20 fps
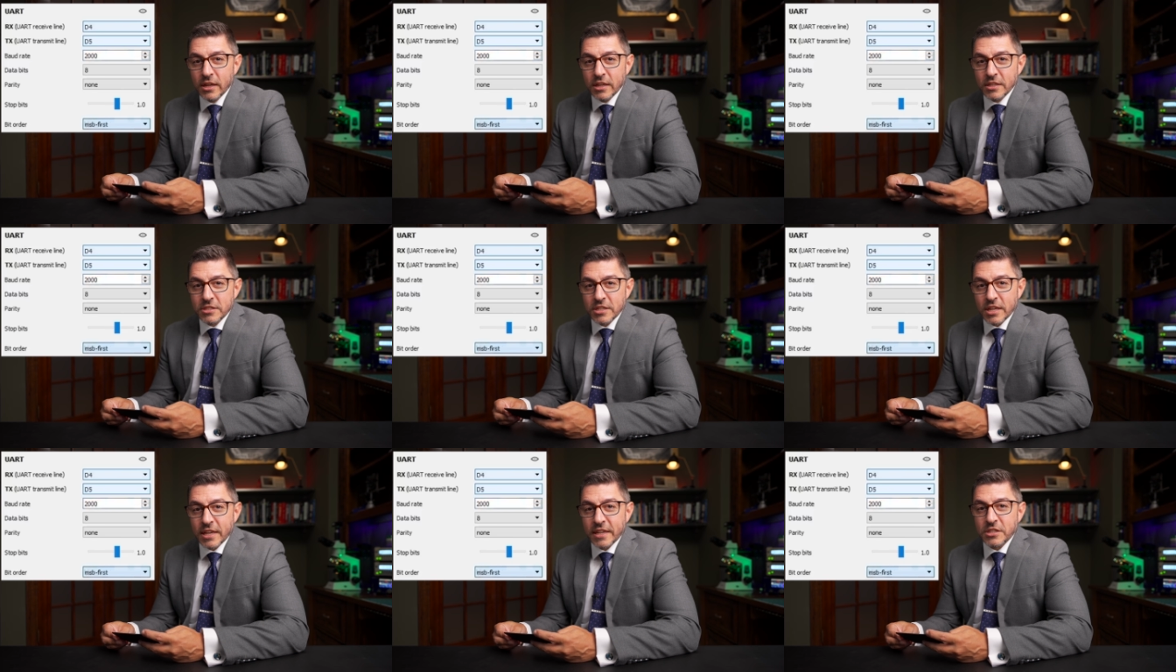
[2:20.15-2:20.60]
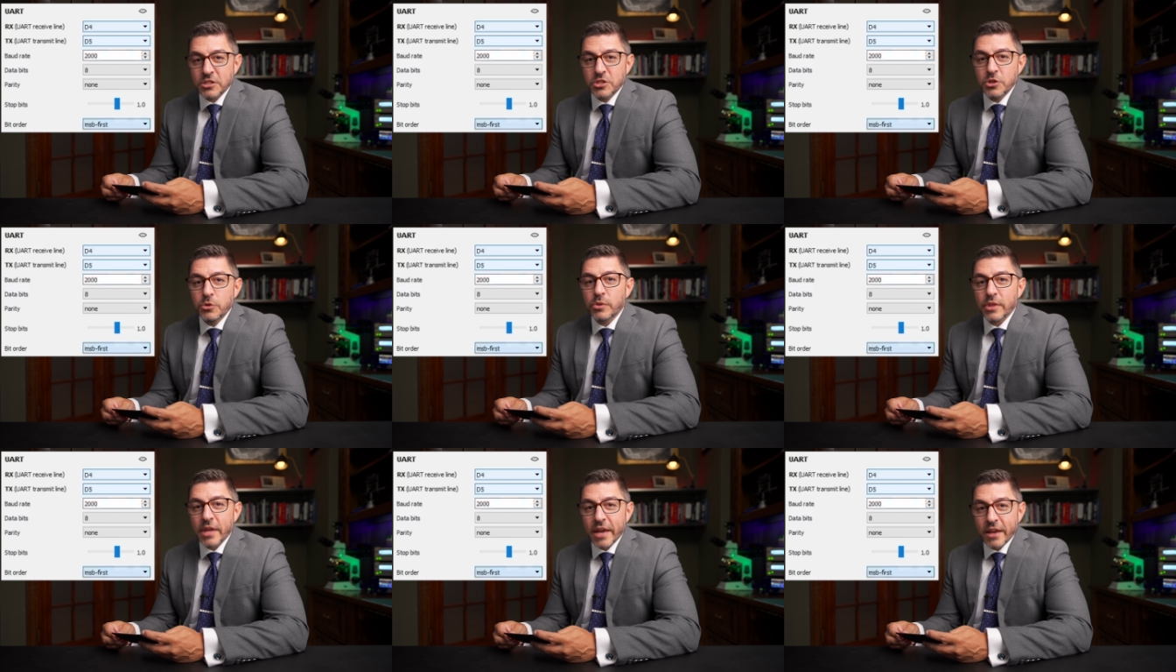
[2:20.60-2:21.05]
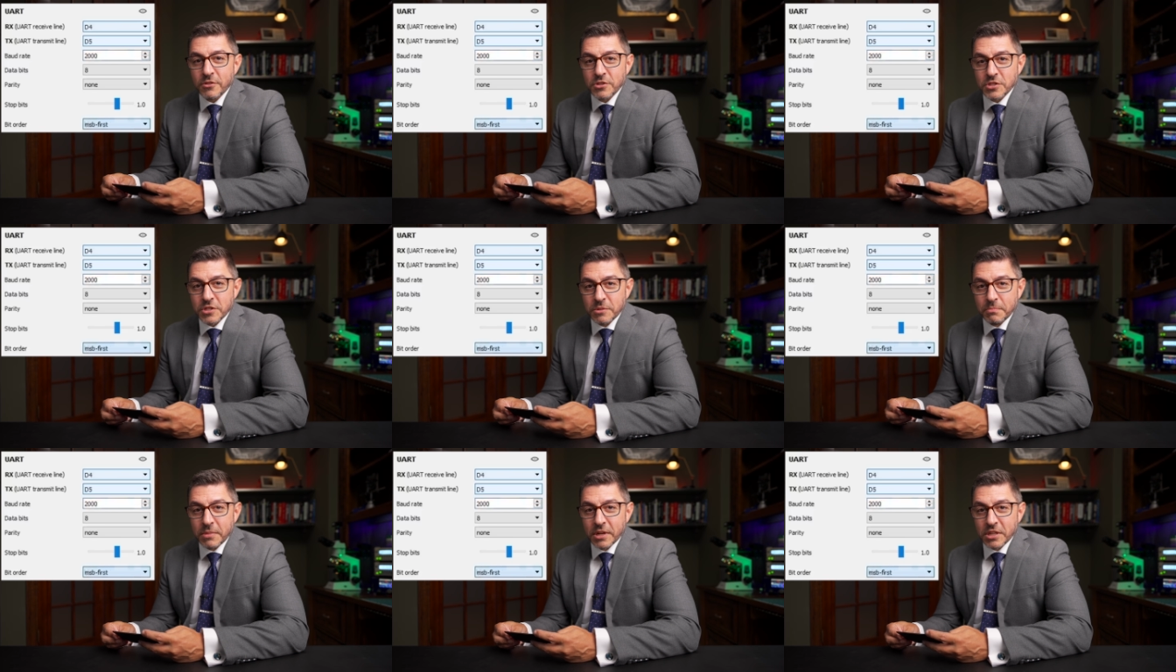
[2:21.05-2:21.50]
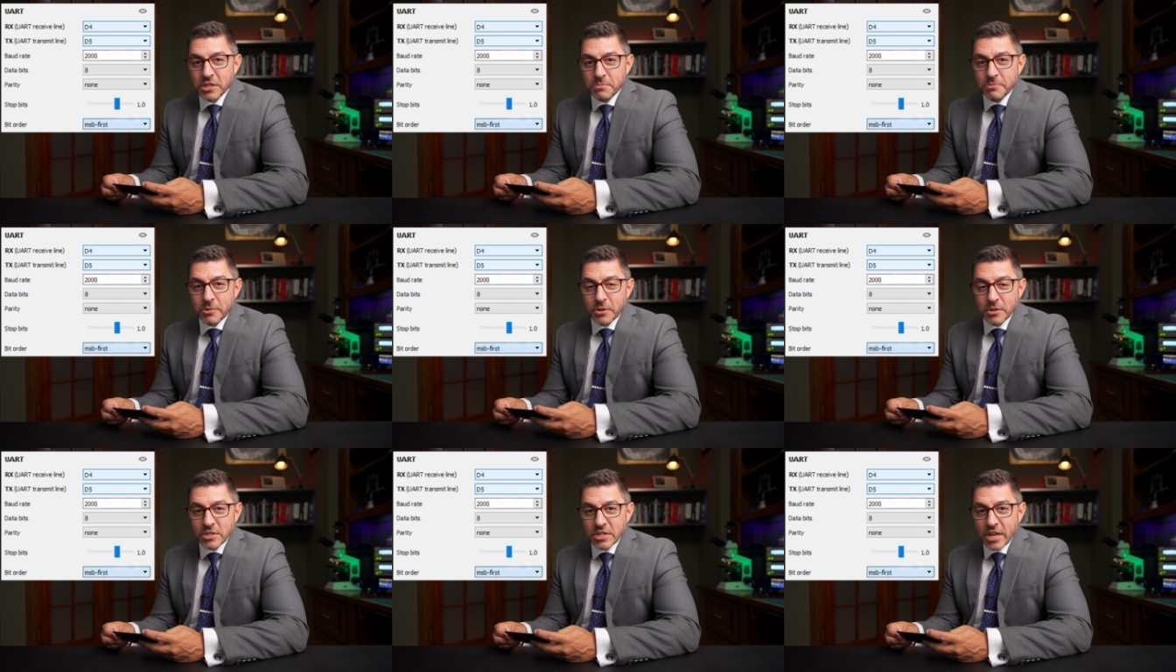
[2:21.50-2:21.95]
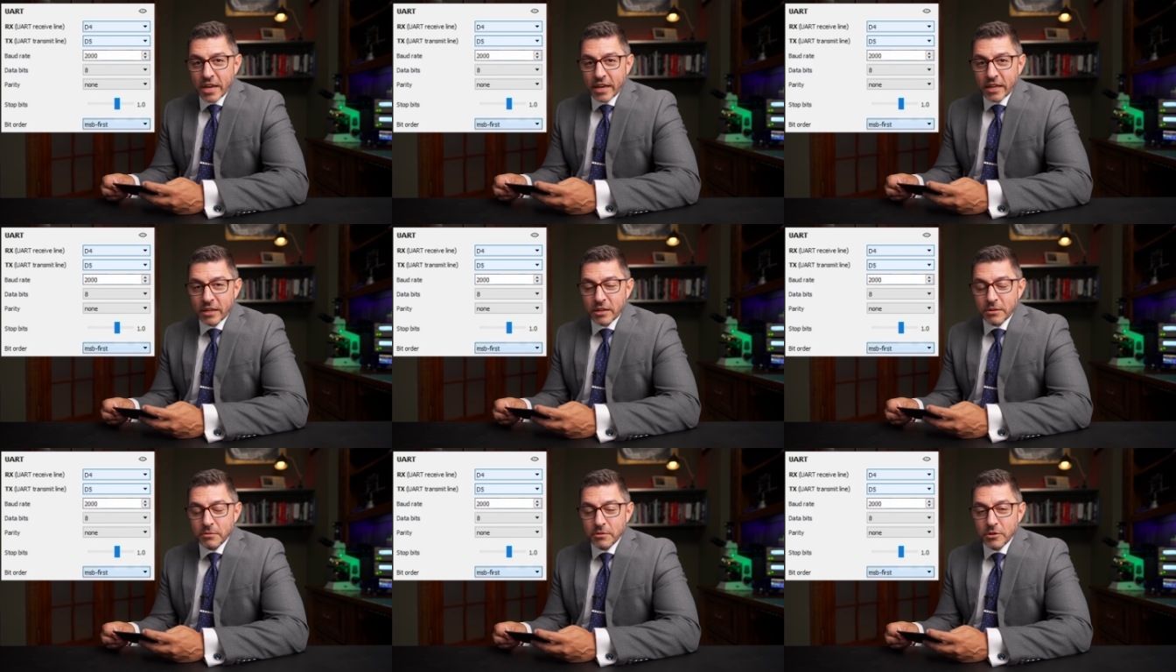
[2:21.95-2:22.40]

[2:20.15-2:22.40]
It's like two thousand bits per second.